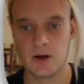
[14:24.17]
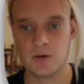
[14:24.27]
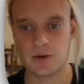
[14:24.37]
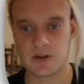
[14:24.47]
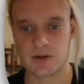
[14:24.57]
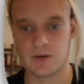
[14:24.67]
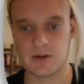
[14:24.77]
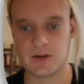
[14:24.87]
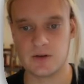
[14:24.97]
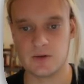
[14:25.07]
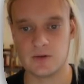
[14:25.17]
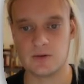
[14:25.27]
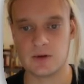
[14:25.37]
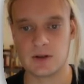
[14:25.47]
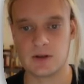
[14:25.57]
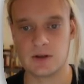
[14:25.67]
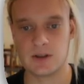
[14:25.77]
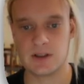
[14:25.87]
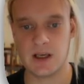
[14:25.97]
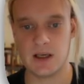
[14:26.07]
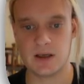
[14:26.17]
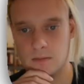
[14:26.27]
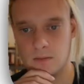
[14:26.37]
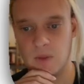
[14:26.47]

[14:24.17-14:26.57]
which is going to take